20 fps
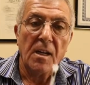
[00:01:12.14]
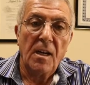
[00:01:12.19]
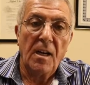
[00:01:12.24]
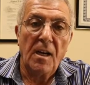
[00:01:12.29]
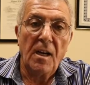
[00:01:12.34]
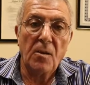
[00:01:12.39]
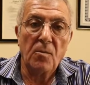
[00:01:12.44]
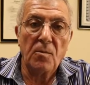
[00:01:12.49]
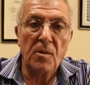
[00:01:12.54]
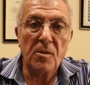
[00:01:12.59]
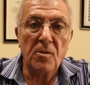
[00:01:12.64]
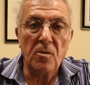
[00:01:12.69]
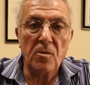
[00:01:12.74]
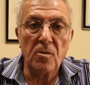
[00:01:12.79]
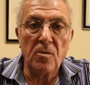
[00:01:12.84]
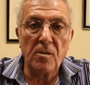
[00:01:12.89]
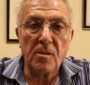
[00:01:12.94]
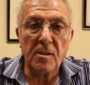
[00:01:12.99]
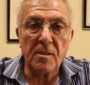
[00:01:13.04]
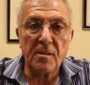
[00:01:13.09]
And when you
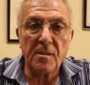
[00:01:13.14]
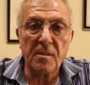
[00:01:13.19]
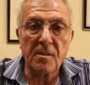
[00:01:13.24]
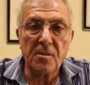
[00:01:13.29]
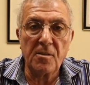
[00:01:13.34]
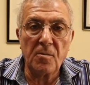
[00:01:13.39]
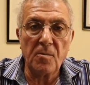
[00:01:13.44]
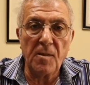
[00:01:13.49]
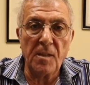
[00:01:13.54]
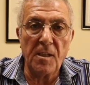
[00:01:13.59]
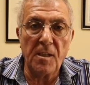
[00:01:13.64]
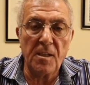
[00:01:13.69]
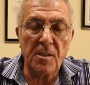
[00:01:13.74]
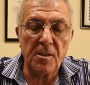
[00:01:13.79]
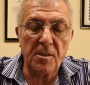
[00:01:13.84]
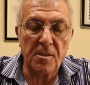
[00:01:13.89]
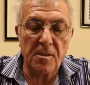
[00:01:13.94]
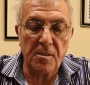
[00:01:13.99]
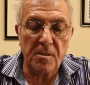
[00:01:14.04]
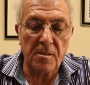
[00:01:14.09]
look at the
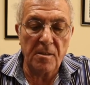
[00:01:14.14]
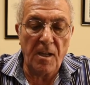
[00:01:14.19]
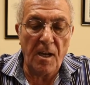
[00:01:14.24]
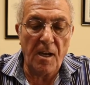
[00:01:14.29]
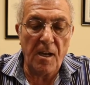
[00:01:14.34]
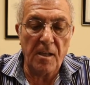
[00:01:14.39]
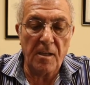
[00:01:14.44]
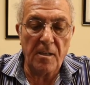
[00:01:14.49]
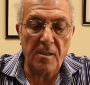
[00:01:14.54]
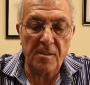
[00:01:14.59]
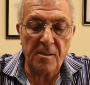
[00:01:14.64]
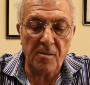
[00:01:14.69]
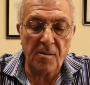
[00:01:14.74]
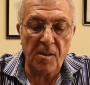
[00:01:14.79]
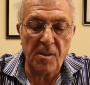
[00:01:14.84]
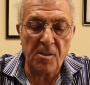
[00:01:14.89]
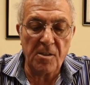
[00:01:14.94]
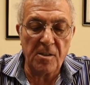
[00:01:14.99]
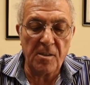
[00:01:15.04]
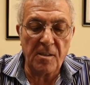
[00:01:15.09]

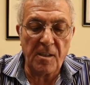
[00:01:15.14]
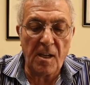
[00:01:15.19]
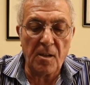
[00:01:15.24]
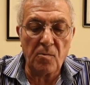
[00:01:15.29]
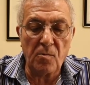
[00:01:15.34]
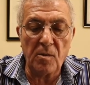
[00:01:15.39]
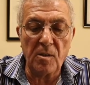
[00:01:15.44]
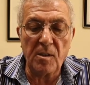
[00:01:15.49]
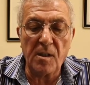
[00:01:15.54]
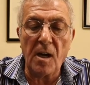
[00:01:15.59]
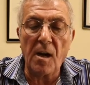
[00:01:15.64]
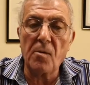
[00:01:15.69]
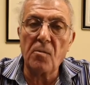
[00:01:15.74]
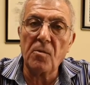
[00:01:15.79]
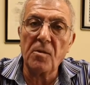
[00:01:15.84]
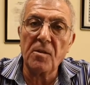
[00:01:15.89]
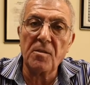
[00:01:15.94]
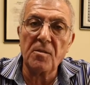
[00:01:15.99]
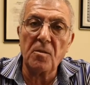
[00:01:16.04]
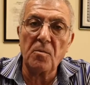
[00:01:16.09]
syringes that will come
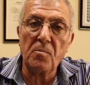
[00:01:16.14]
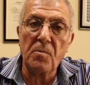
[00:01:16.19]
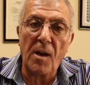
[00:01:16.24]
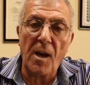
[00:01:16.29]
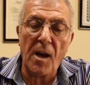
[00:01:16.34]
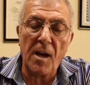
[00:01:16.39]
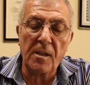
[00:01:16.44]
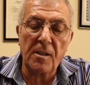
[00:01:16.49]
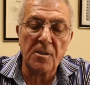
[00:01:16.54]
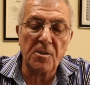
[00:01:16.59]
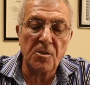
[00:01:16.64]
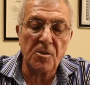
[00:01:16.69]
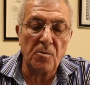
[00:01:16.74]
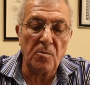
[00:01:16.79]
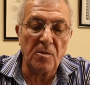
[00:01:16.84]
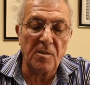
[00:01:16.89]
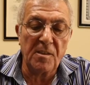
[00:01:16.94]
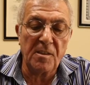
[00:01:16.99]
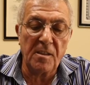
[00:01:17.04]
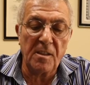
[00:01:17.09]
with your package, you
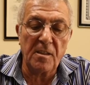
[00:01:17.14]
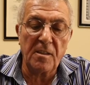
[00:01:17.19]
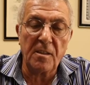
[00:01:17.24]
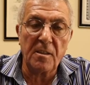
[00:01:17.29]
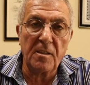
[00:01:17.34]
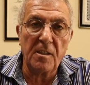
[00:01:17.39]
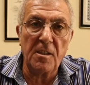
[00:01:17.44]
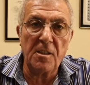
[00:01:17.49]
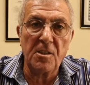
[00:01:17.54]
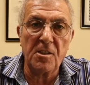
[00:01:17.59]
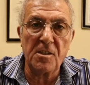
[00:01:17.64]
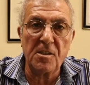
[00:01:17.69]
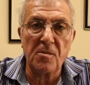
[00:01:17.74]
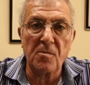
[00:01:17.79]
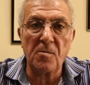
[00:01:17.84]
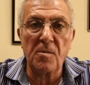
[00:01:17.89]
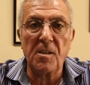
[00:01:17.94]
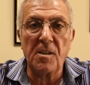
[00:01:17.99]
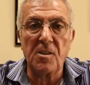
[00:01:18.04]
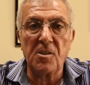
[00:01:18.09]
will see that each
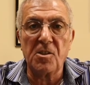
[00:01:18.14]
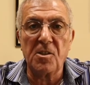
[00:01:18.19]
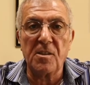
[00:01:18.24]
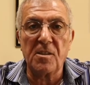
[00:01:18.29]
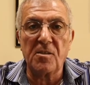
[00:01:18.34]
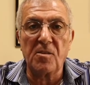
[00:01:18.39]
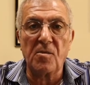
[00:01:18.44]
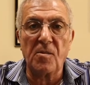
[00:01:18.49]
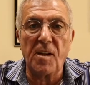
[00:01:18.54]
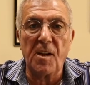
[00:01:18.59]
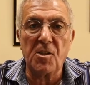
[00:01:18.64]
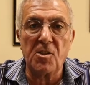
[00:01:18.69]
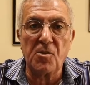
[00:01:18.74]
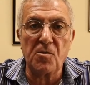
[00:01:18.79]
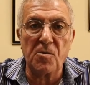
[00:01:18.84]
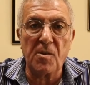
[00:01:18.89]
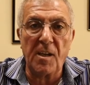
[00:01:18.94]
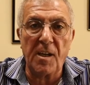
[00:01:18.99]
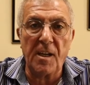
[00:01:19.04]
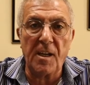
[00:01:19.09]
syringe is
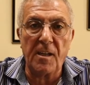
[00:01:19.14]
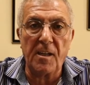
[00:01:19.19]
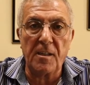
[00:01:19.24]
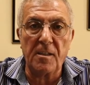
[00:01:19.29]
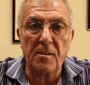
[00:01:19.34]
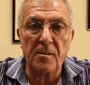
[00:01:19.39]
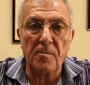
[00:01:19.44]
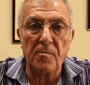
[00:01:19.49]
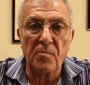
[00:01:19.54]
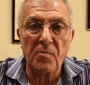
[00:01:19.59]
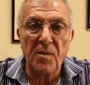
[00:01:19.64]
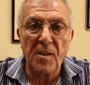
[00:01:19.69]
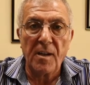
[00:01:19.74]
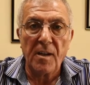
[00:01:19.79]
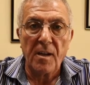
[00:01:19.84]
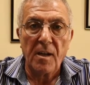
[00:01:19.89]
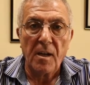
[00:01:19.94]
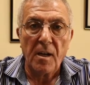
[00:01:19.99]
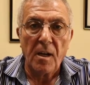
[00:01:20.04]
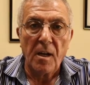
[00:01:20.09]
graduated
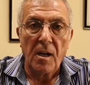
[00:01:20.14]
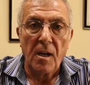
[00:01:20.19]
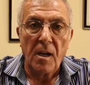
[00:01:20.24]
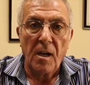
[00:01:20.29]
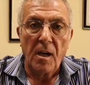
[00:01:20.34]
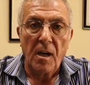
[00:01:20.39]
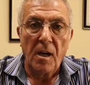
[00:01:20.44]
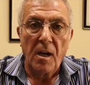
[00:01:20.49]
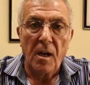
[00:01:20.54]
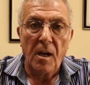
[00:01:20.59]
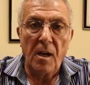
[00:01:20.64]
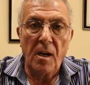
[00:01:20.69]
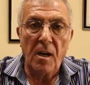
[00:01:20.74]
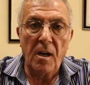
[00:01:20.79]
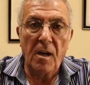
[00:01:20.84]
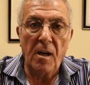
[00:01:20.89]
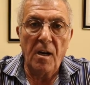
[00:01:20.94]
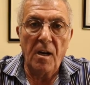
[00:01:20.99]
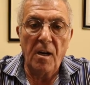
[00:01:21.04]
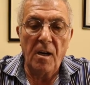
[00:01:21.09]

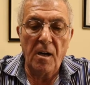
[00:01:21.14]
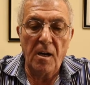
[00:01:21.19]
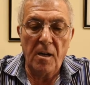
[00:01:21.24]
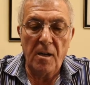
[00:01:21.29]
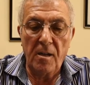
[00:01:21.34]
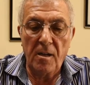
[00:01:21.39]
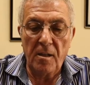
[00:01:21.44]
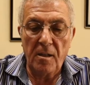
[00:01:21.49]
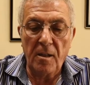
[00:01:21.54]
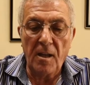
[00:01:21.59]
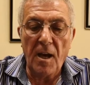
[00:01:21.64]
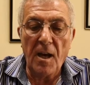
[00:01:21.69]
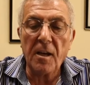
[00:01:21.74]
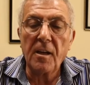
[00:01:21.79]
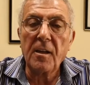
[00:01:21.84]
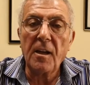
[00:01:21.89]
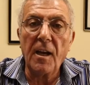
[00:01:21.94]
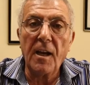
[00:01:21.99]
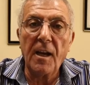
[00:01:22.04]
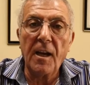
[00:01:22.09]

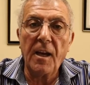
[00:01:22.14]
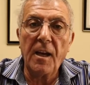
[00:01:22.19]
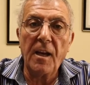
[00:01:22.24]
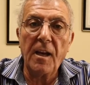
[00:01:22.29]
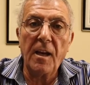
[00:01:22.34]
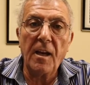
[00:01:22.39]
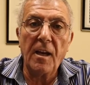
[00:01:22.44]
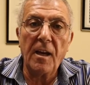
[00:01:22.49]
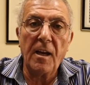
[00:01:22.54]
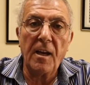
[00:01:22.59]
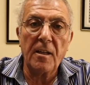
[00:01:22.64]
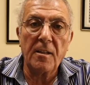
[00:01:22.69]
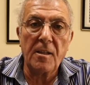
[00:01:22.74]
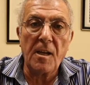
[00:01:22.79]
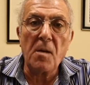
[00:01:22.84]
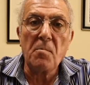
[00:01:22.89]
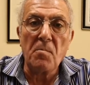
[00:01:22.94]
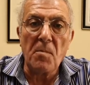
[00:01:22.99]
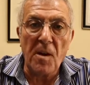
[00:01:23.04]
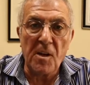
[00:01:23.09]
like a
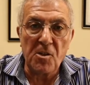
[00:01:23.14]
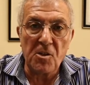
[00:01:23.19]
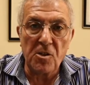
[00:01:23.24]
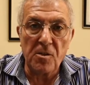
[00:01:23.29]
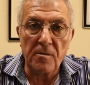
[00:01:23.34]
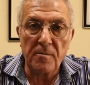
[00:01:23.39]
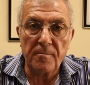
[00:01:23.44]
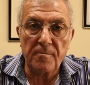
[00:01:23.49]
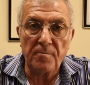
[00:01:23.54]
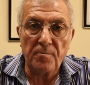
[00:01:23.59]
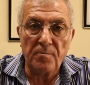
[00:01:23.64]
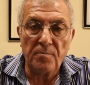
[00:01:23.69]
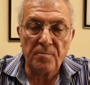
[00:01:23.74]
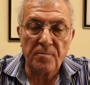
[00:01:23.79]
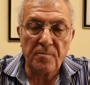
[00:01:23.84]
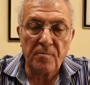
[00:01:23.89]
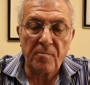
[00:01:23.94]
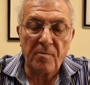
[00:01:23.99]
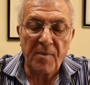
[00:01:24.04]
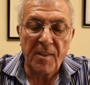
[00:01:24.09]
tape measure.
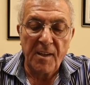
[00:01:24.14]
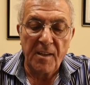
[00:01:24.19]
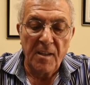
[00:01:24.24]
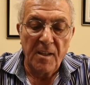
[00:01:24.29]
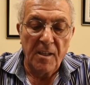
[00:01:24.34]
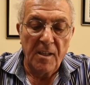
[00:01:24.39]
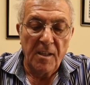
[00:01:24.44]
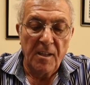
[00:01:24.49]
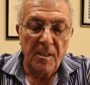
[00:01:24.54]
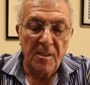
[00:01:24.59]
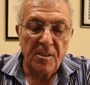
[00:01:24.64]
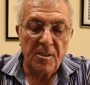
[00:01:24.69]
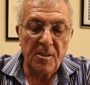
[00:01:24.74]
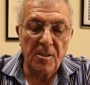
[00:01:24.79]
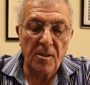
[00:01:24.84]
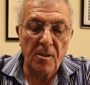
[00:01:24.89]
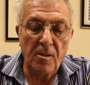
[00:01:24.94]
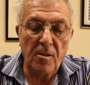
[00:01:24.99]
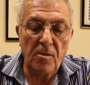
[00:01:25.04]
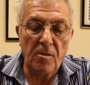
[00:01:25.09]

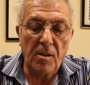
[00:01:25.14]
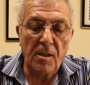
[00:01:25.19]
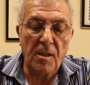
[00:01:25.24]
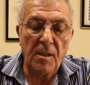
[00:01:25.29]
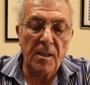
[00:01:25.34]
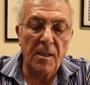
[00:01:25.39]
So